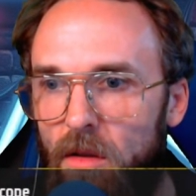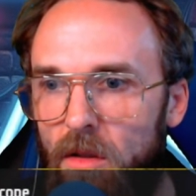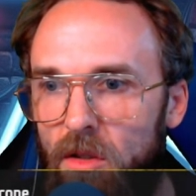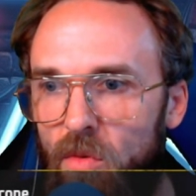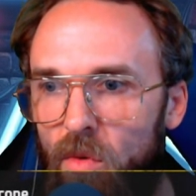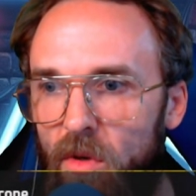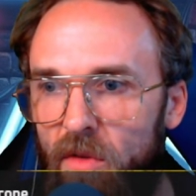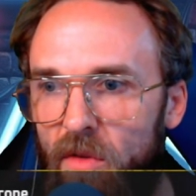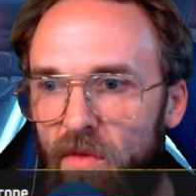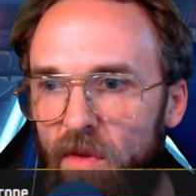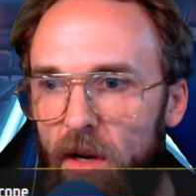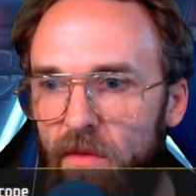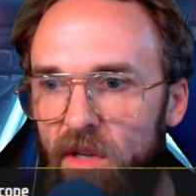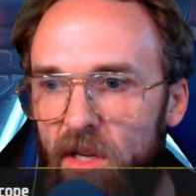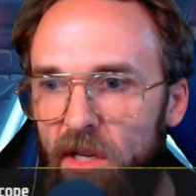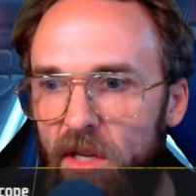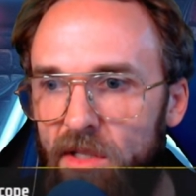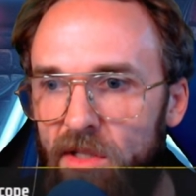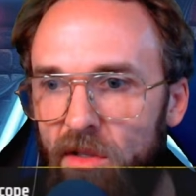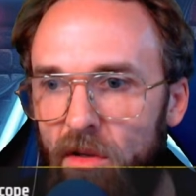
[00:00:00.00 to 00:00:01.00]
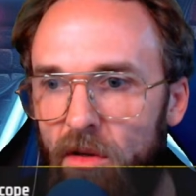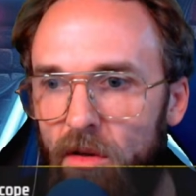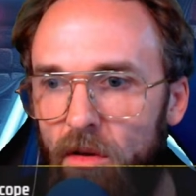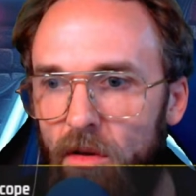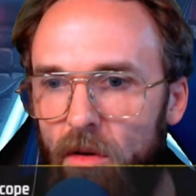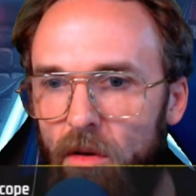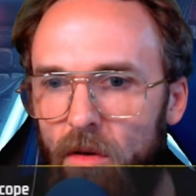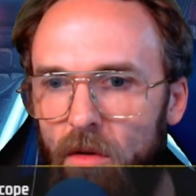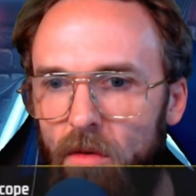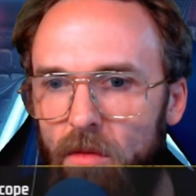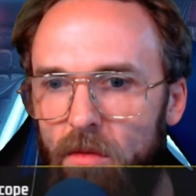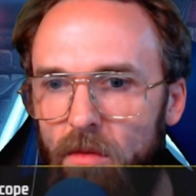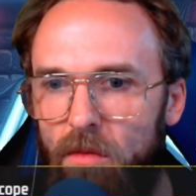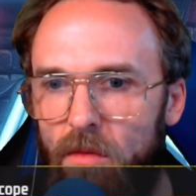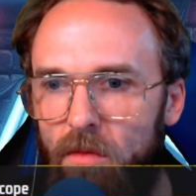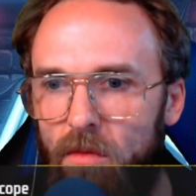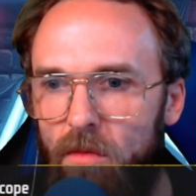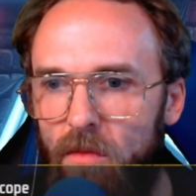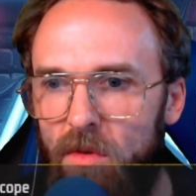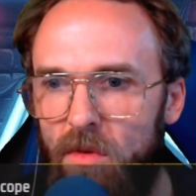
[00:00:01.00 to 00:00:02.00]
twenty-five days ago.
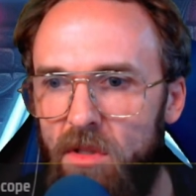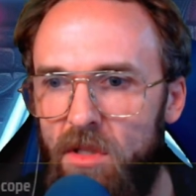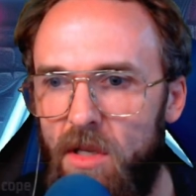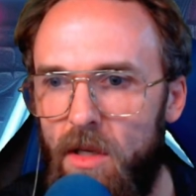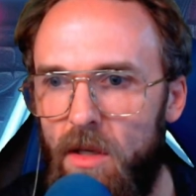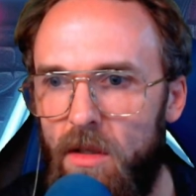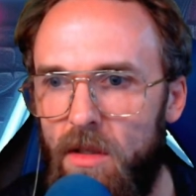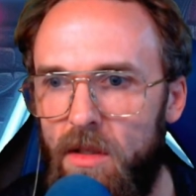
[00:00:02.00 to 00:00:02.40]
Was that,